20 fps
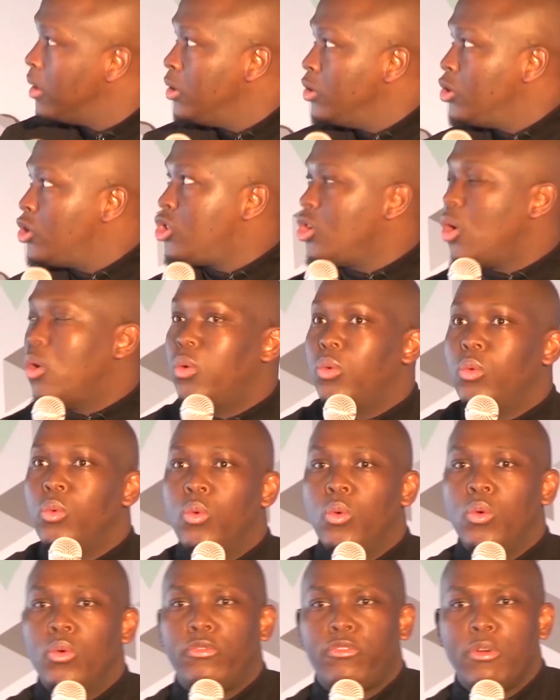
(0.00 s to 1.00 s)
So
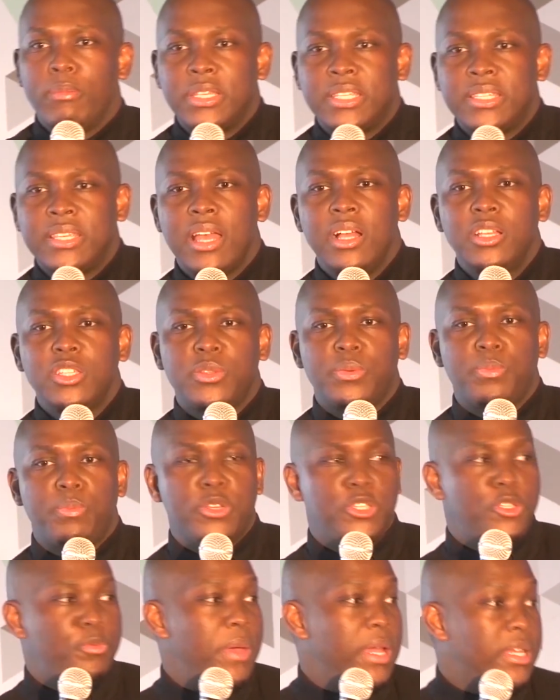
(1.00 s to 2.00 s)
from a sales
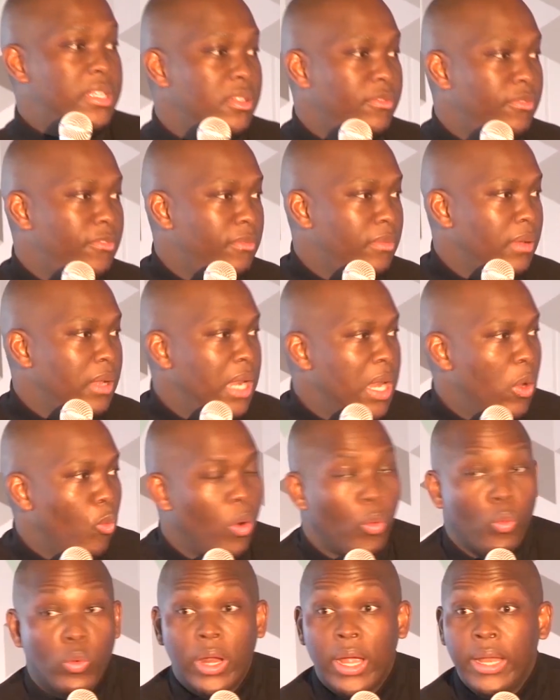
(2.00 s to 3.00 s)
perspective,
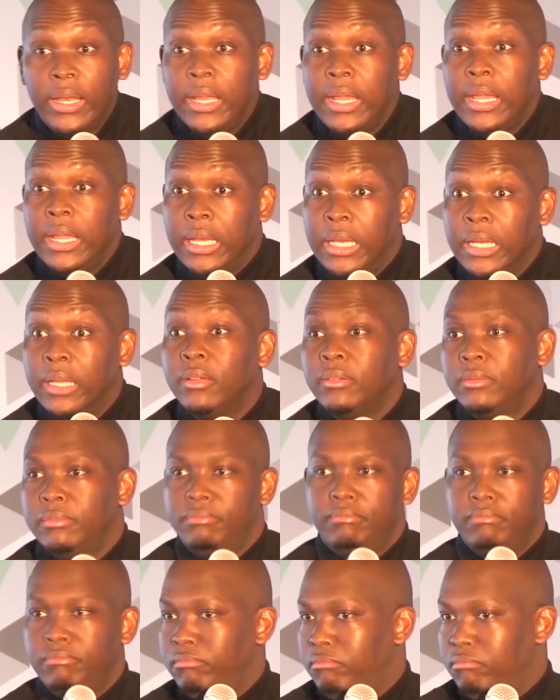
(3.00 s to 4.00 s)
what would I need?
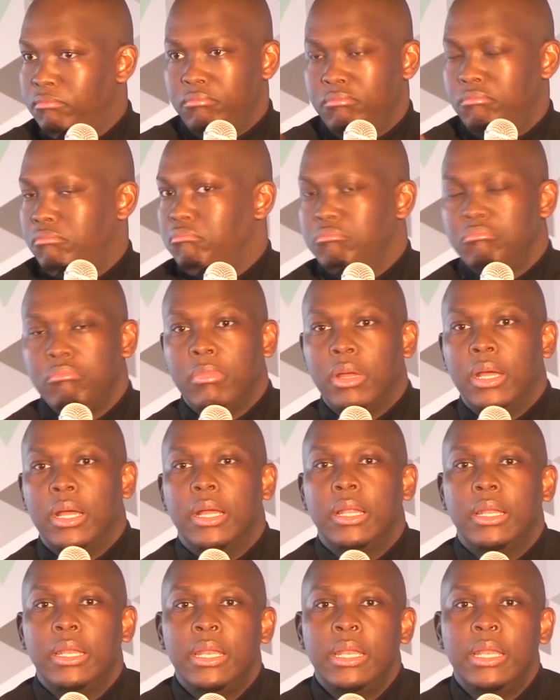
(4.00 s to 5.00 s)

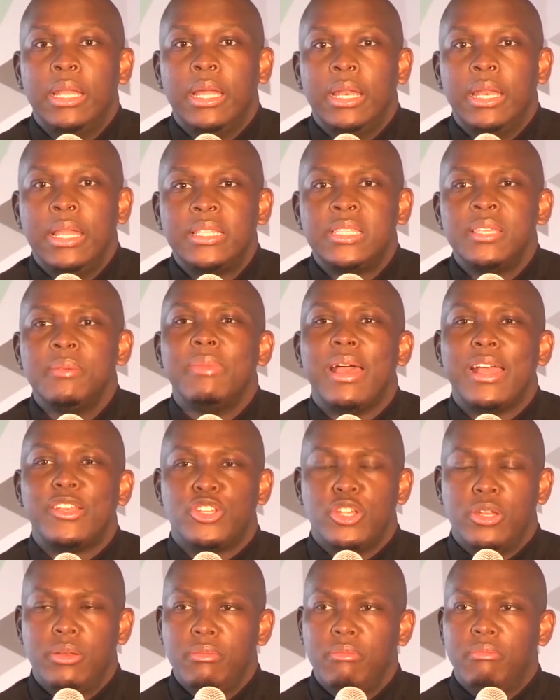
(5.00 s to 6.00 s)
Let's
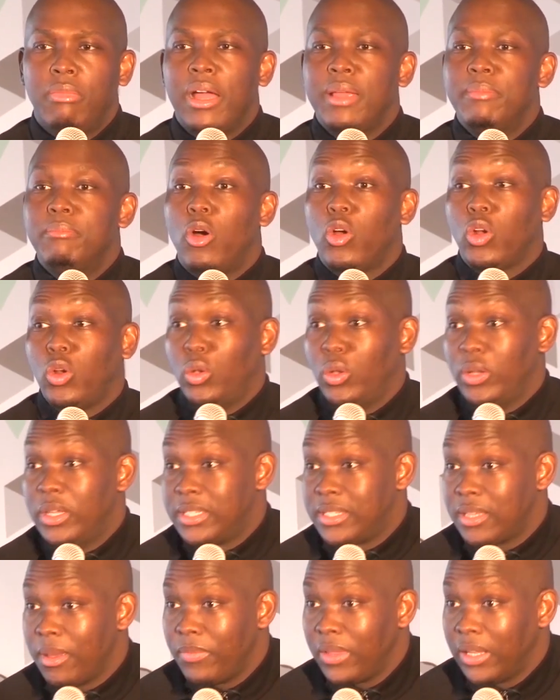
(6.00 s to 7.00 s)
imagine my model
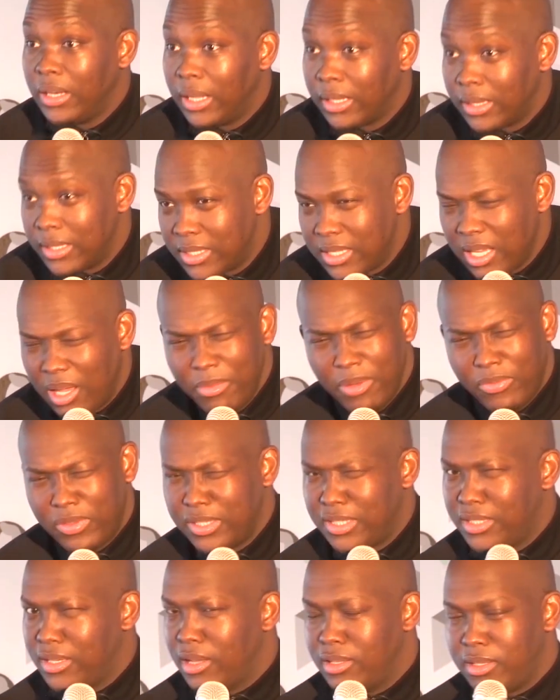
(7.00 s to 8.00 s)
is something like this. Tell me if
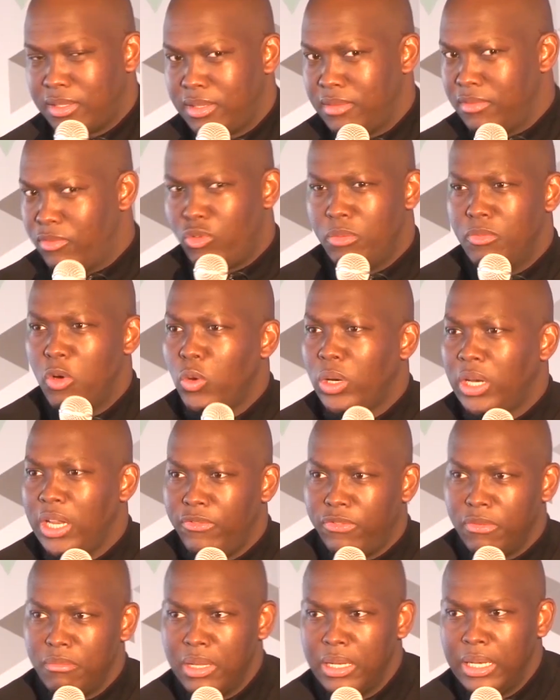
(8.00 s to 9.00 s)
this sounds remotely
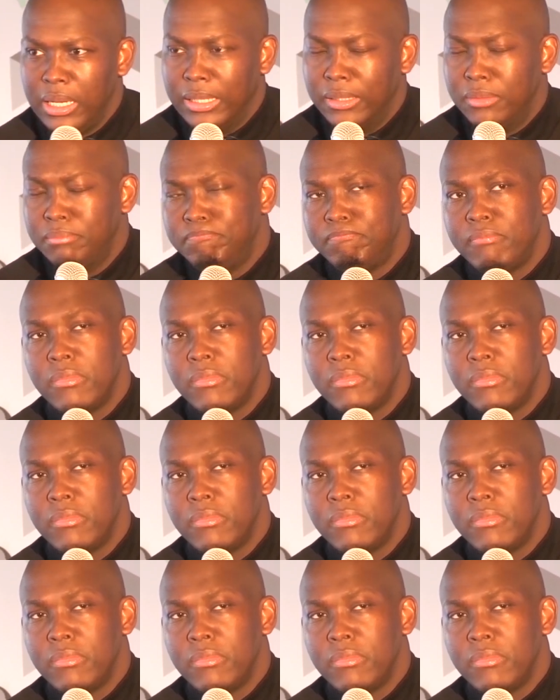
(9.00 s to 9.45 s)
familiar.